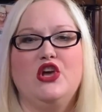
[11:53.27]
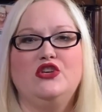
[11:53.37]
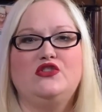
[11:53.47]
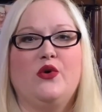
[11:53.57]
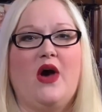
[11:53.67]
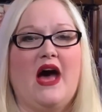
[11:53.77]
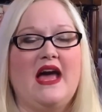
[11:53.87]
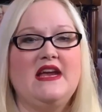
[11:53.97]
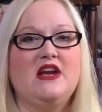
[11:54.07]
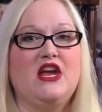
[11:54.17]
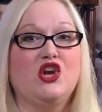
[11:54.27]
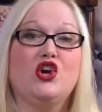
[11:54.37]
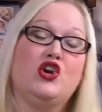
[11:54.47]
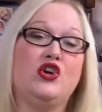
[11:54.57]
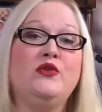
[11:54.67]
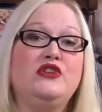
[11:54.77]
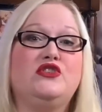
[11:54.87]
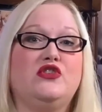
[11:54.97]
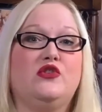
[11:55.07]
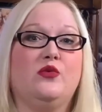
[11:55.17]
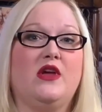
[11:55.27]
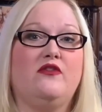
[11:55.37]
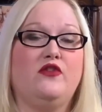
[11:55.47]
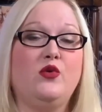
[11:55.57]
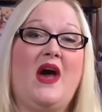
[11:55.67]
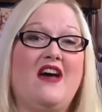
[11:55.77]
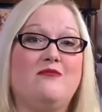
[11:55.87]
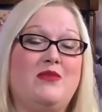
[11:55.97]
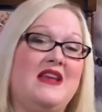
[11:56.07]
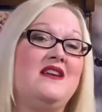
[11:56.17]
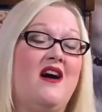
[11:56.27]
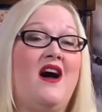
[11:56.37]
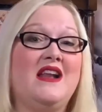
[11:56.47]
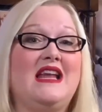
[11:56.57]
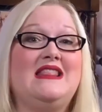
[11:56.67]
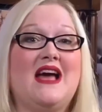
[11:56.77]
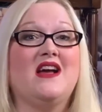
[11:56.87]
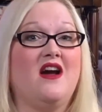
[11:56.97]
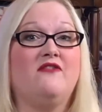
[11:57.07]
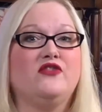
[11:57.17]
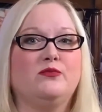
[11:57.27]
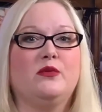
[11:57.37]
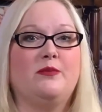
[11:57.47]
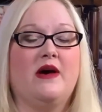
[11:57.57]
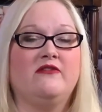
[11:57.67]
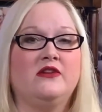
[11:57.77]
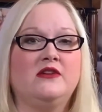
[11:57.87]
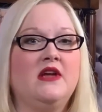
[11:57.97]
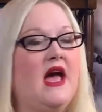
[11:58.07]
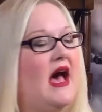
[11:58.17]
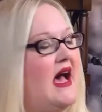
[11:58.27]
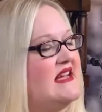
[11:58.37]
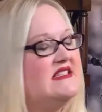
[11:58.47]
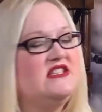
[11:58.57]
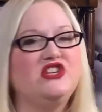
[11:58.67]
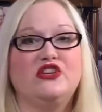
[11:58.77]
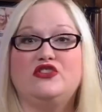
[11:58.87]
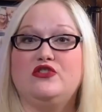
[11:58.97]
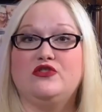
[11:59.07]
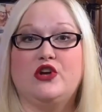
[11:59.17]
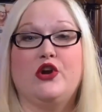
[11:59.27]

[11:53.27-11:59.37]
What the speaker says: So I encourage you, if you have been caught in that comfortable bubble, I suggest you start